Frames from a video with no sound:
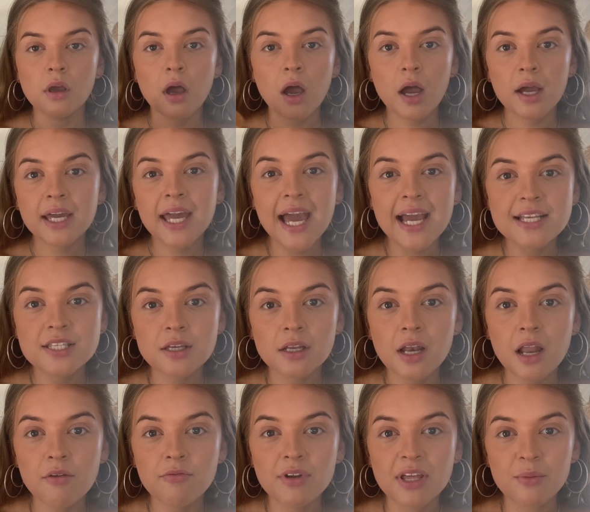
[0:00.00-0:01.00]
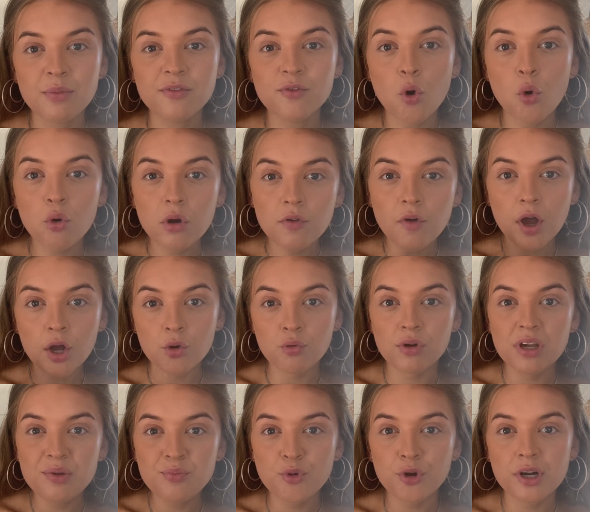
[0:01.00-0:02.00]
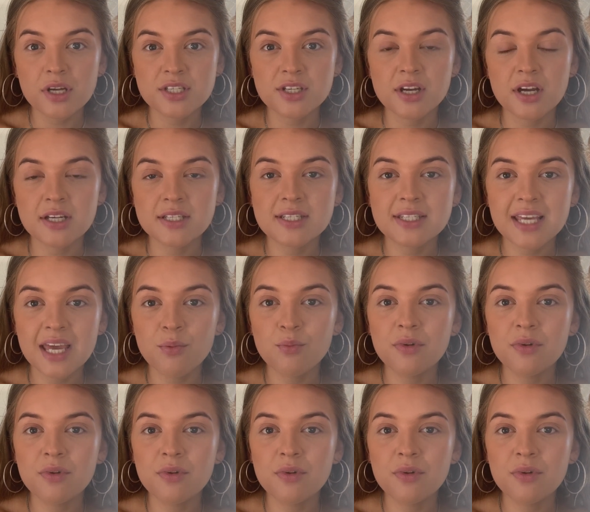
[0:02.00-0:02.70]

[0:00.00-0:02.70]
Okay, so lovely. We've got all of our cream products on our skin.